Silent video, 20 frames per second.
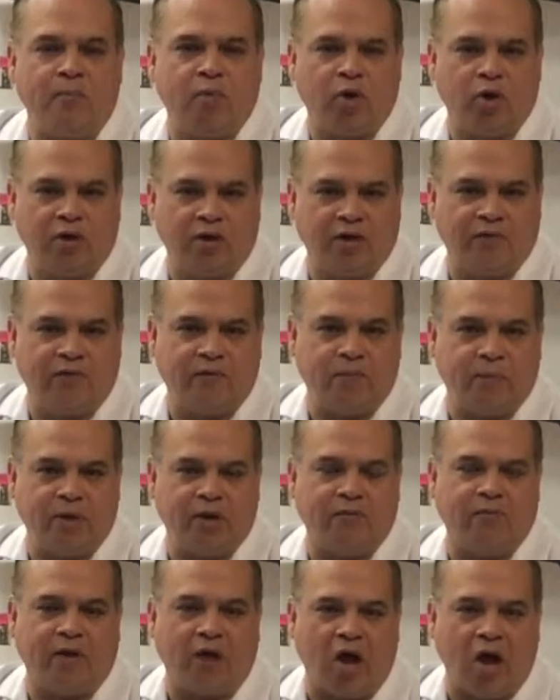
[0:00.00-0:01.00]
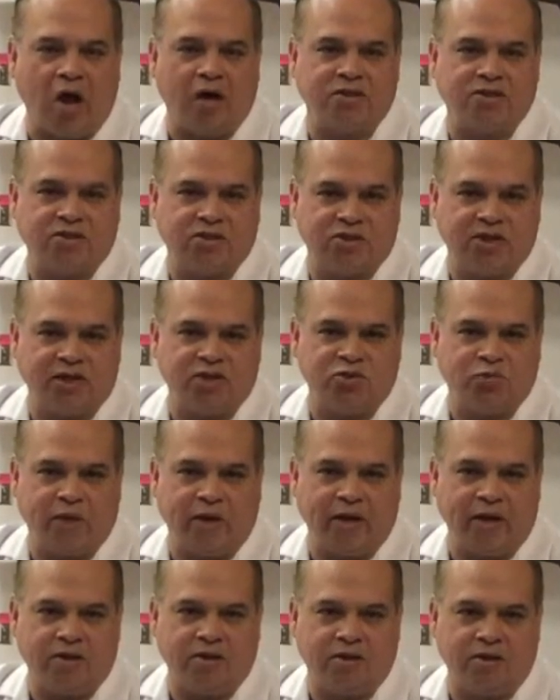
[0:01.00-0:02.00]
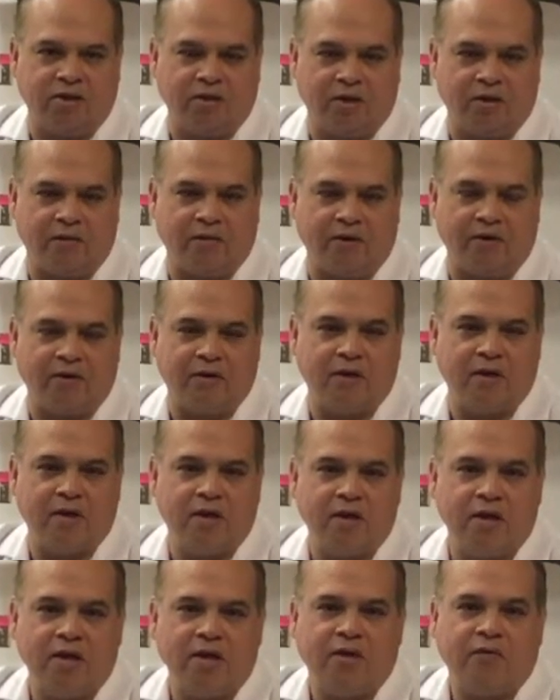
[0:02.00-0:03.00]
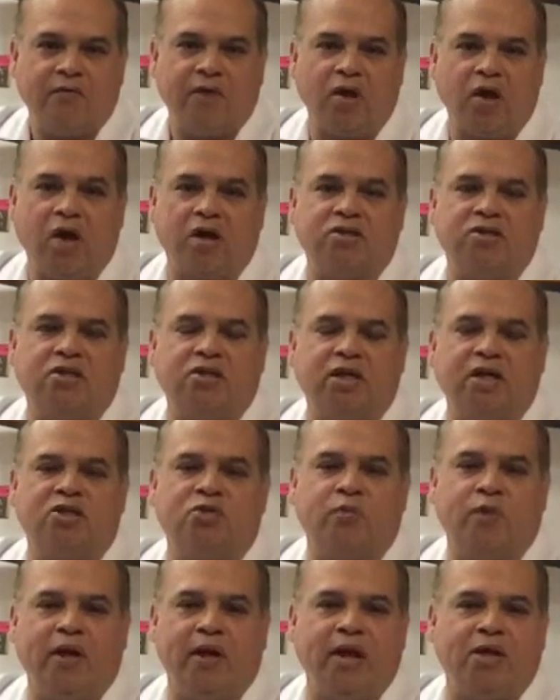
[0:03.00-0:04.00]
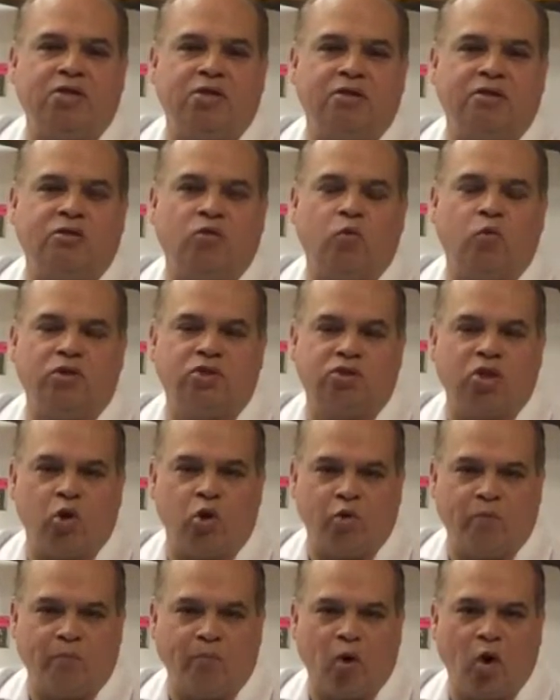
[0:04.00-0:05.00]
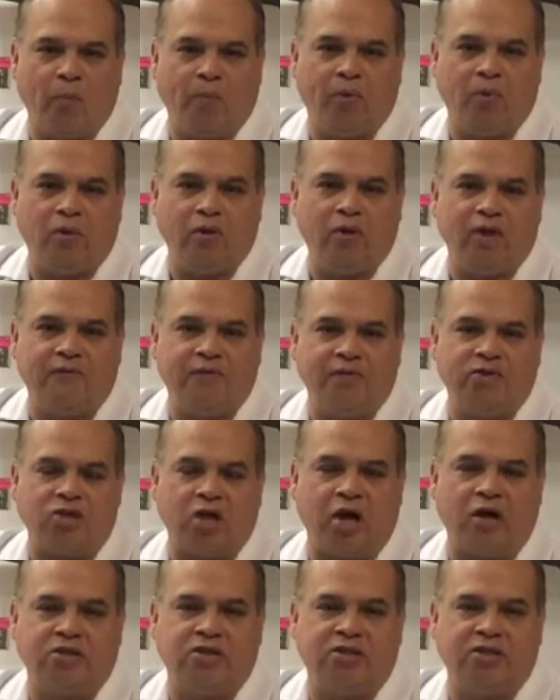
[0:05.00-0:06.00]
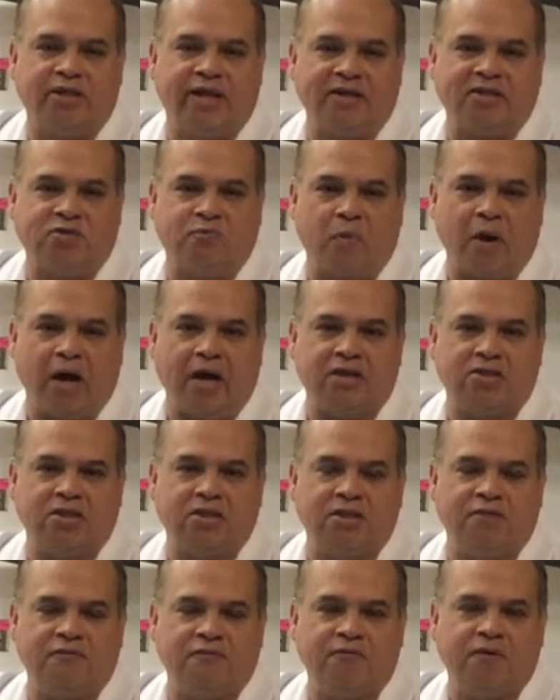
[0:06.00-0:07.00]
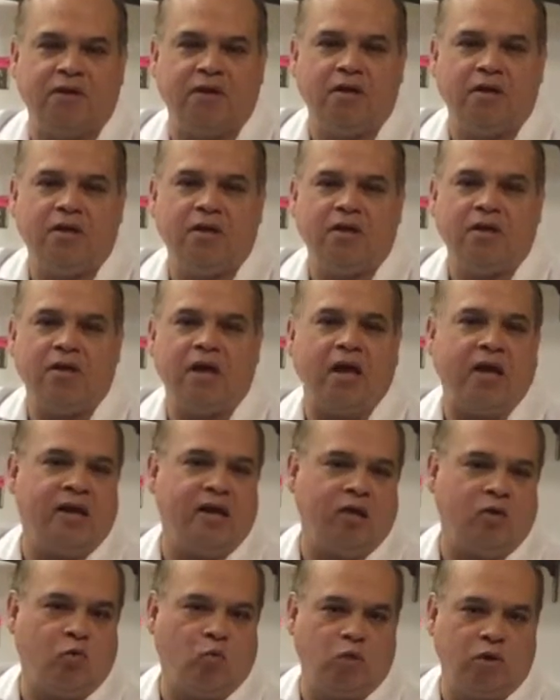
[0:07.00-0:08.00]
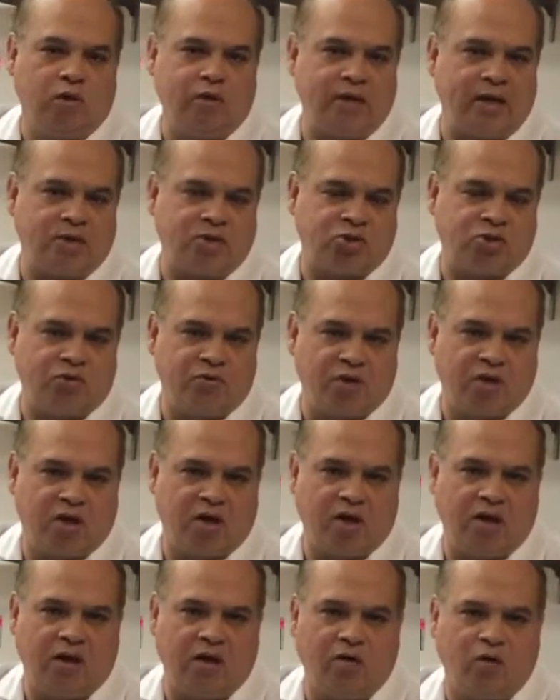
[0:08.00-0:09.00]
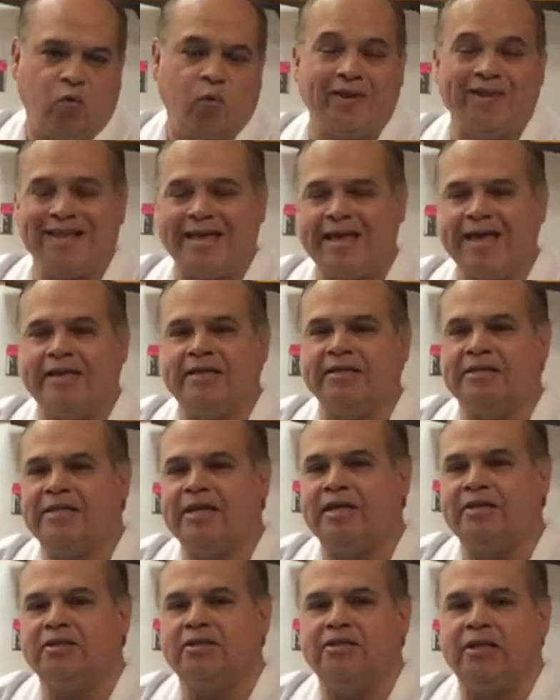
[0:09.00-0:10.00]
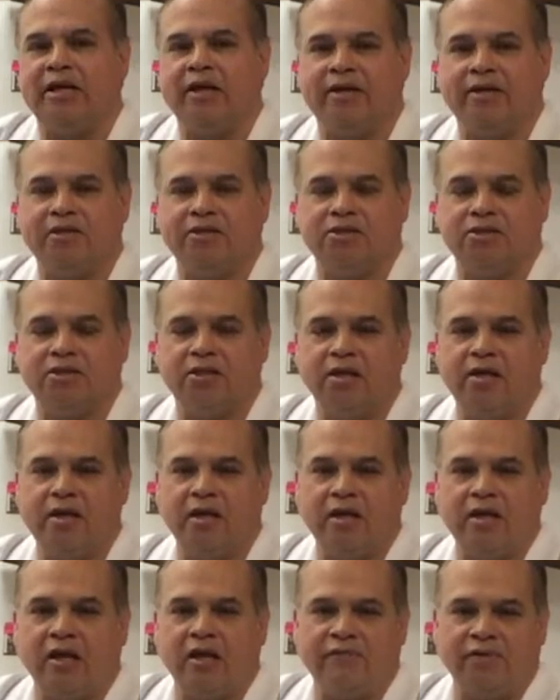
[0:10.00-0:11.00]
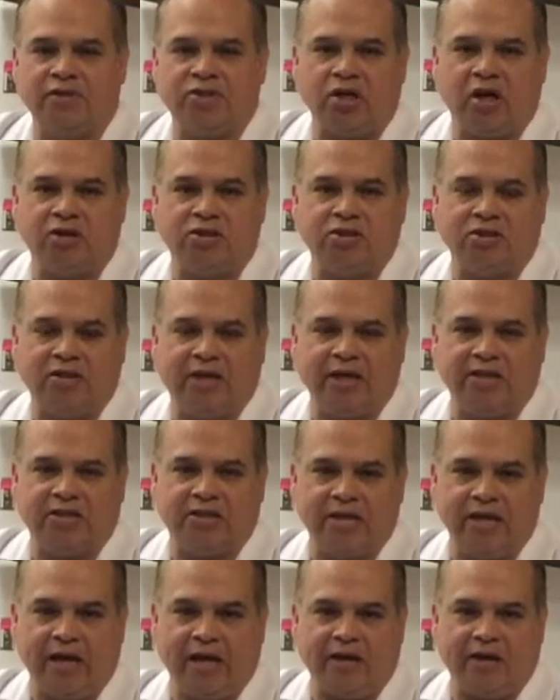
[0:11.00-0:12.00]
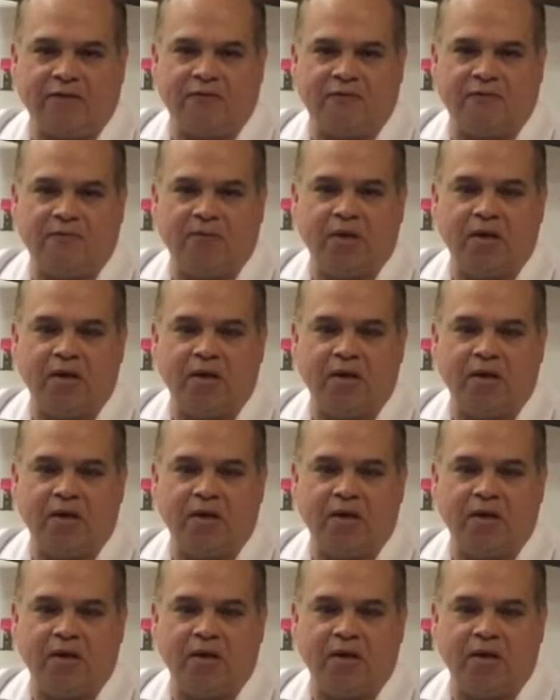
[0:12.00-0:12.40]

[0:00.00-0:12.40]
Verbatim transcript: then put a little bit of the oxidase reagent on there. The oxidase reagent will turn purple if it's oxidase positive, and it will not turn a color within 10 seconds if it's oxidase negative.